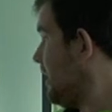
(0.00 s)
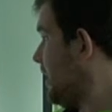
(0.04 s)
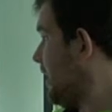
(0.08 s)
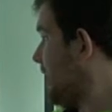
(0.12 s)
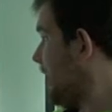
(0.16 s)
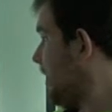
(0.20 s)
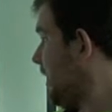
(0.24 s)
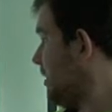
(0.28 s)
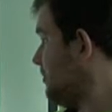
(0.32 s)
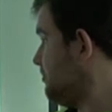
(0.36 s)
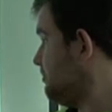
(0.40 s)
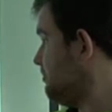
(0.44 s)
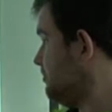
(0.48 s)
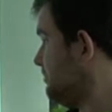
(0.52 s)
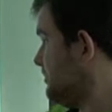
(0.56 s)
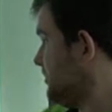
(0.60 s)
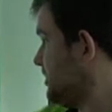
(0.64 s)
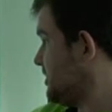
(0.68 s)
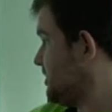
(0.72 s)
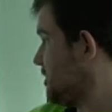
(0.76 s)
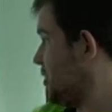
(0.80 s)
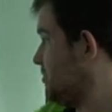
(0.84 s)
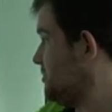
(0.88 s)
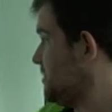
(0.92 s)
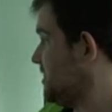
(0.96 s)
It's
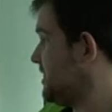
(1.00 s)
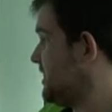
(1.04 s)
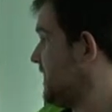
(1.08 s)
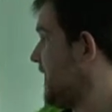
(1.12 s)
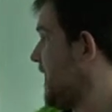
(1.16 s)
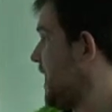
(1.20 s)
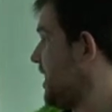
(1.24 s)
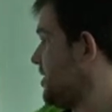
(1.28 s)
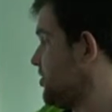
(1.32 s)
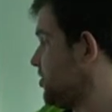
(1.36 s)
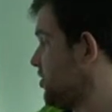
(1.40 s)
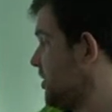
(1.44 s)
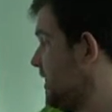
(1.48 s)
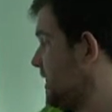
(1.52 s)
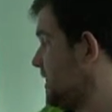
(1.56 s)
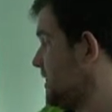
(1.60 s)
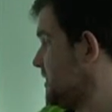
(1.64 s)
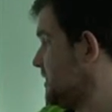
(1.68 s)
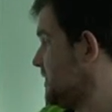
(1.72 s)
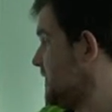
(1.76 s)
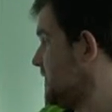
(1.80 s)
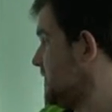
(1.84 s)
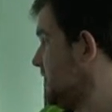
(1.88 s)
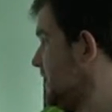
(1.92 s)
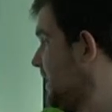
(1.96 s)
going to be stars
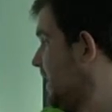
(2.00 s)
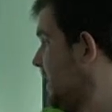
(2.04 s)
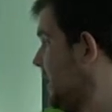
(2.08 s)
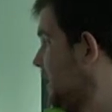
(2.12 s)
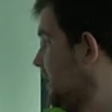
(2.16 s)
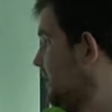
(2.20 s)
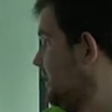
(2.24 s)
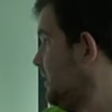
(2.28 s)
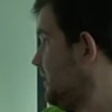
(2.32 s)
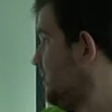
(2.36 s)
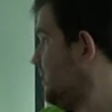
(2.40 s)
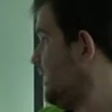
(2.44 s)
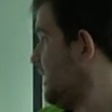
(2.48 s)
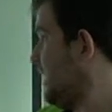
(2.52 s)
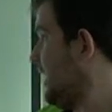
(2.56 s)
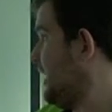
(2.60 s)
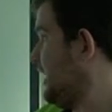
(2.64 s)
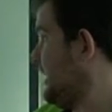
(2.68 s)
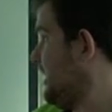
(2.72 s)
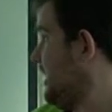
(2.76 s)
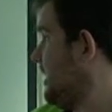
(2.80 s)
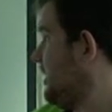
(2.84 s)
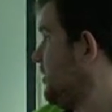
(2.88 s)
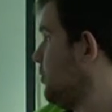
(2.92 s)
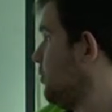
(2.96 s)
items at the end, and
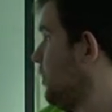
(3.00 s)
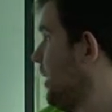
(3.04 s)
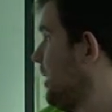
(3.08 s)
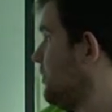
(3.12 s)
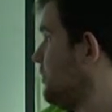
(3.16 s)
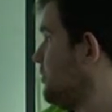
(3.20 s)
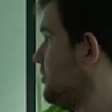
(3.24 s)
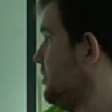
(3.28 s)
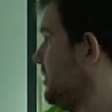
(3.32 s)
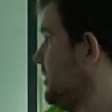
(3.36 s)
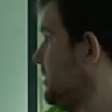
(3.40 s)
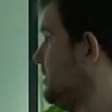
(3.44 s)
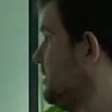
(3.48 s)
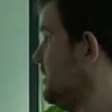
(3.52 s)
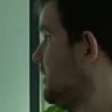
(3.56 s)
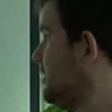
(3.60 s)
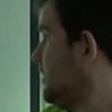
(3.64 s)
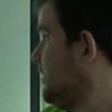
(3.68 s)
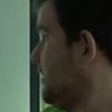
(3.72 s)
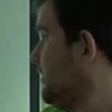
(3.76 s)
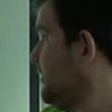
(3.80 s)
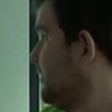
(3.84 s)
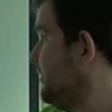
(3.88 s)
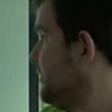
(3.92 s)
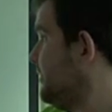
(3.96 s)
they're the weaponry
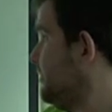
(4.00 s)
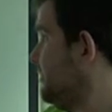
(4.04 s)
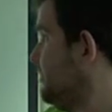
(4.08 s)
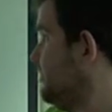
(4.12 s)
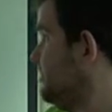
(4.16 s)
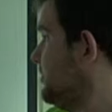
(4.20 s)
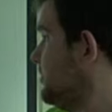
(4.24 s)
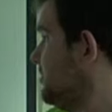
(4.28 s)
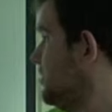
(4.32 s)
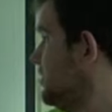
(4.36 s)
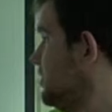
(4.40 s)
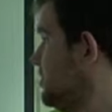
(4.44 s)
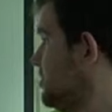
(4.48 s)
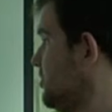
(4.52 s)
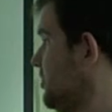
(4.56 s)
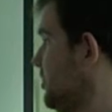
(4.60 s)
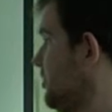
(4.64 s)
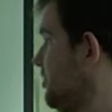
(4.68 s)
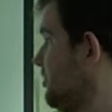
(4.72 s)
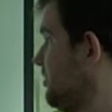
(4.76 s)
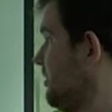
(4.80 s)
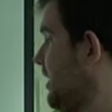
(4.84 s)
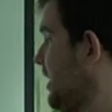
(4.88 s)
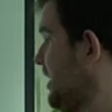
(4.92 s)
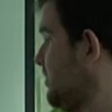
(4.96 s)
I've decided
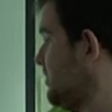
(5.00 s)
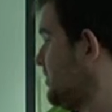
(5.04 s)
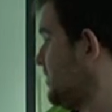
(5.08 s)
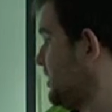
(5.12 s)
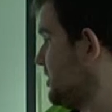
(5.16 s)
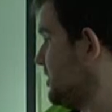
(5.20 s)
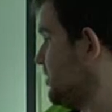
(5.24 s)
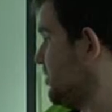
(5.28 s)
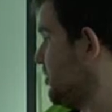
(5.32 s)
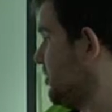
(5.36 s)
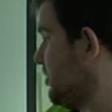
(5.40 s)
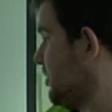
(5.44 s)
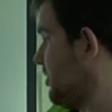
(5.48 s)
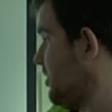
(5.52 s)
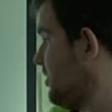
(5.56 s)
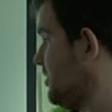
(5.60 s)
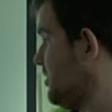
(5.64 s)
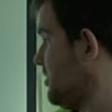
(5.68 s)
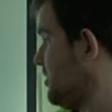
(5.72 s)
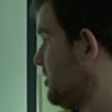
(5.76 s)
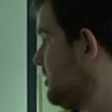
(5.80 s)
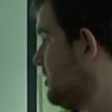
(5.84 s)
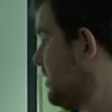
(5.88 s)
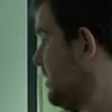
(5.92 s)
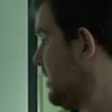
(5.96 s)
to create: the Steyr,
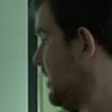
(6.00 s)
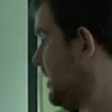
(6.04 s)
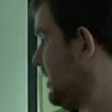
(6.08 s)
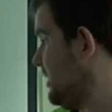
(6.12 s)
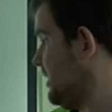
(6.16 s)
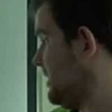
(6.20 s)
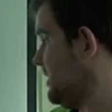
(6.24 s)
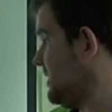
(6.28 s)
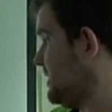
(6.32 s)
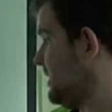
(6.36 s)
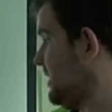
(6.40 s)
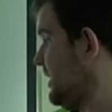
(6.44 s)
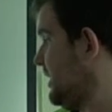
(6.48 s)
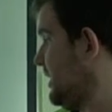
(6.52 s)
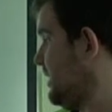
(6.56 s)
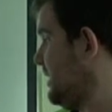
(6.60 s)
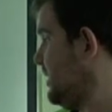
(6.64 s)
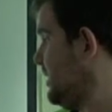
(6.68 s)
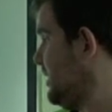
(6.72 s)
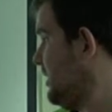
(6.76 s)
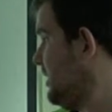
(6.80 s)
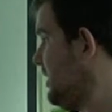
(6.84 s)
the SIG,